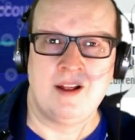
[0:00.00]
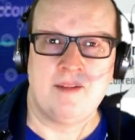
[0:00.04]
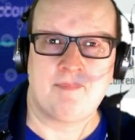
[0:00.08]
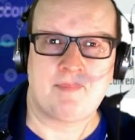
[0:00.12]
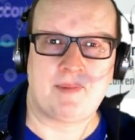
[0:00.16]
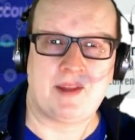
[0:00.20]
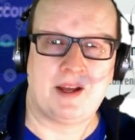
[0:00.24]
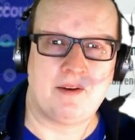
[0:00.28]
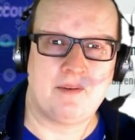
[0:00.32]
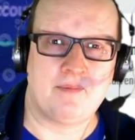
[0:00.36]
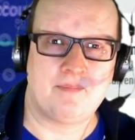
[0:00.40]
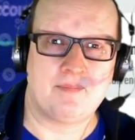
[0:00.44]

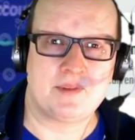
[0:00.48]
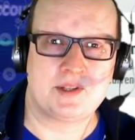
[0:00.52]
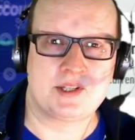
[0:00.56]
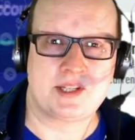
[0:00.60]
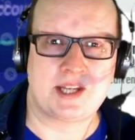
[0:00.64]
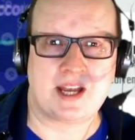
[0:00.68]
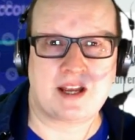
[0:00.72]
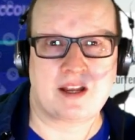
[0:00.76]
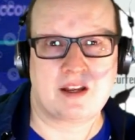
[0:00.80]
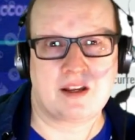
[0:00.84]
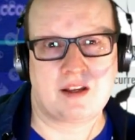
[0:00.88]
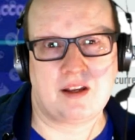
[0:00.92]
Now,
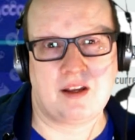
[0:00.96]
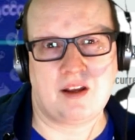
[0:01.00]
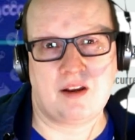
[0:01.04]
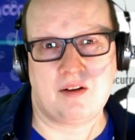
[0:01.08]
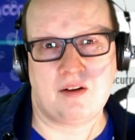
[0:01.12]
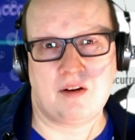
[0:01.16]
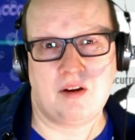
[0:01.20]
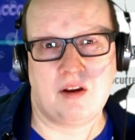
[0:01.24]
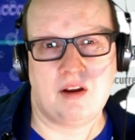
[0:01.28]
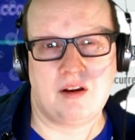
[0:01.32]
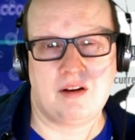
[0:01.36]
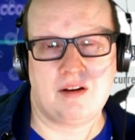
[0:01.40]
SEC,
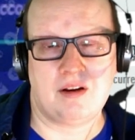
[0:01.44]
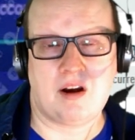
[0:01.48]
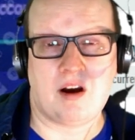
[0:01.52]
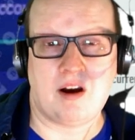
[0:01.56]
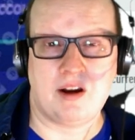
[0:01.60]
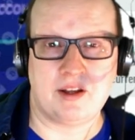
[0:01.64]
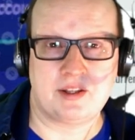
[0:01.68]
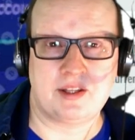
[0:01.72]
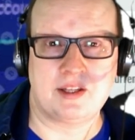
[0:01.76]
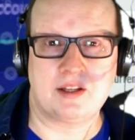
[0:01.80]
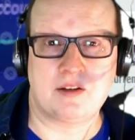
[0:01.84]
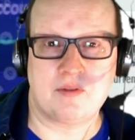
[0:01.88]

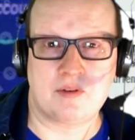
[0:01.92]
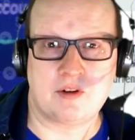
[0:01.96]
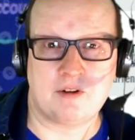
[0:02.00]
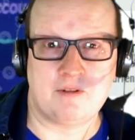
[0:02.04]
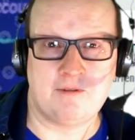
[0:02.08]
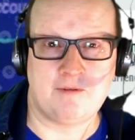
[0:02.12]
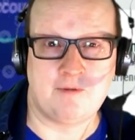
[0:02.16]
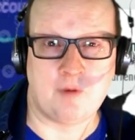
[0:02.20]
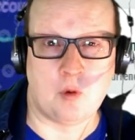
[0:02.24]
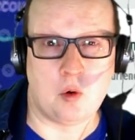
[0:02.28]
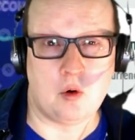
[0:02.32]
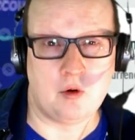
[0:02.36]
I think, have got
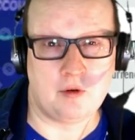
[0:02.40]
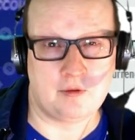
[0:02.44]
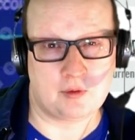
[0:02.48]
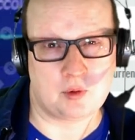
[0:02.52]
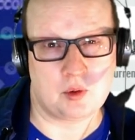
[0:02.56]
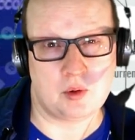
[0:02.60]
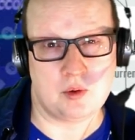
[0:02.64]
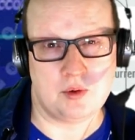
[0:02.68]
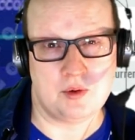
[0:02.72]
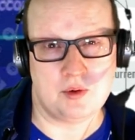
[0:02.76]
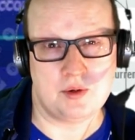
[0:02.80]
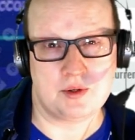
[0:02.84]
four
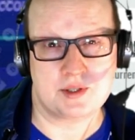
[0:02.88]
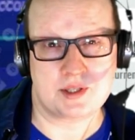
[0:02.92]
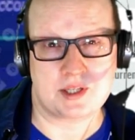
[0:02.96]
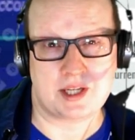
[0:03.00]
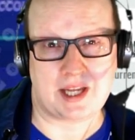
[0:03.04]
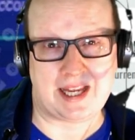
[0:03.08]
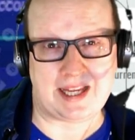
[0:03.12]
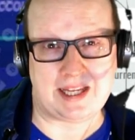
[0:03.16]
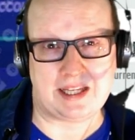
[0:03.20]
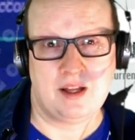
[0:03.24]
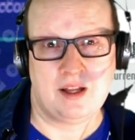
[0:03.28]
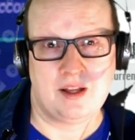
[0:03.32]
flaws
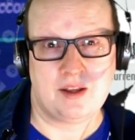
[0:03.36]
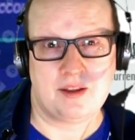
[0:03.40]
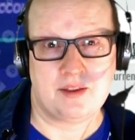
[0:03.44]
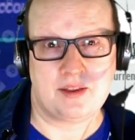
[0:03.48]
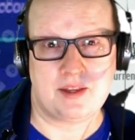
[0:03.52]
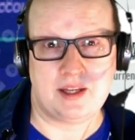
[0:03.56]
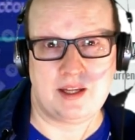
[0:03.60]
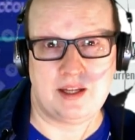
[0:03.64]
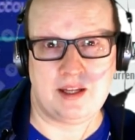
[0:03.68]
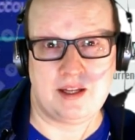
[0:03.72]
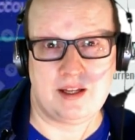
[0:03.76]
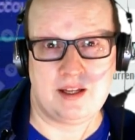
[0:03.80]
in
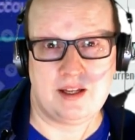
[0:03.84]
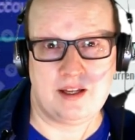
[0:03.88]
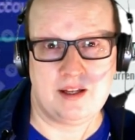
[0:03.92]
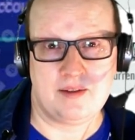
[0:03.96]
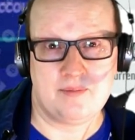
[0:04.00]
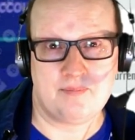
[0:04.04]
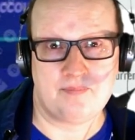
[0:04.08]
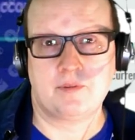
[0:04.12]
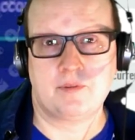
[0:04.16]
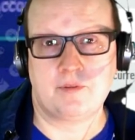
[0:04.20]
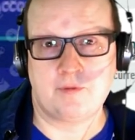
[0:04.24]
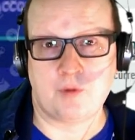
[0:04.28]
the
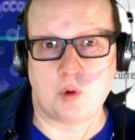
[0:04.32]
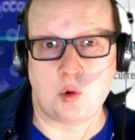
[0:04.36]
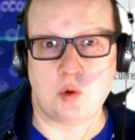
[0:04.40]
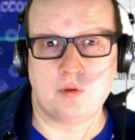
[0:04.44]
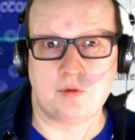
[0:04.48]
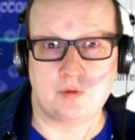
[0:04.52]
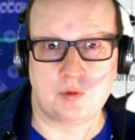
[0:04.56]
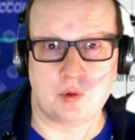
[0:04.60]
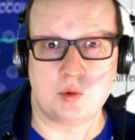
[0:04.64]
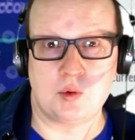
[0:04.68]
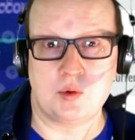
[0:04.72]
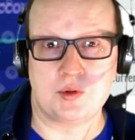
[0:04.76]

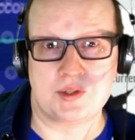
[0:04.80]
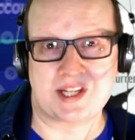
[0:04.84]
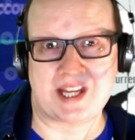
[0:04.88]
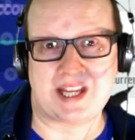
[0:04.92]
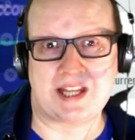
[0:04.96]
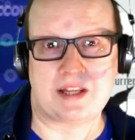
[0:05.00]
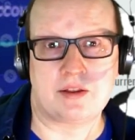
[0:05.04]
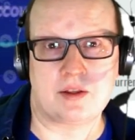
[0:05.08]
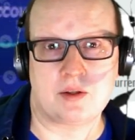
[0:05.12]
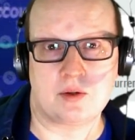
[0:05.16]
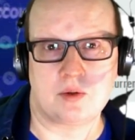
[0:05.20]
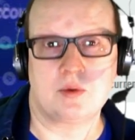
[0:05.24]

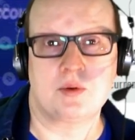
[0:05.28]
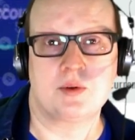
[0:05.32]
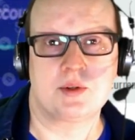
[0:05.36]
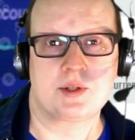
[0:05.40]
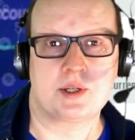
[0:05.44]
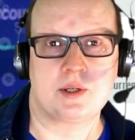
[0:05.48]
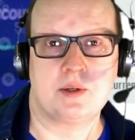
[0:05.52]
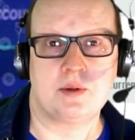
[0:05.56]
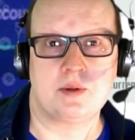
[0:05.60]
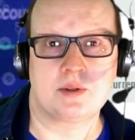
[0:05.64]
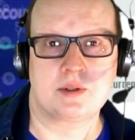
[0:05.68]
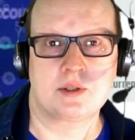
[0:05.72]

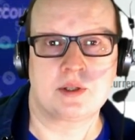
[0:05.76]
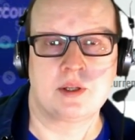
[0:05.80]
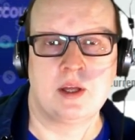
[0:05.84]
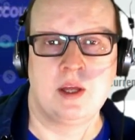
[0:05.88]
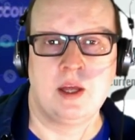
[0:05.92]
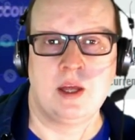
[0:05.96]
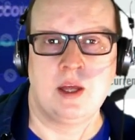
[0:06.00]
lawsuit,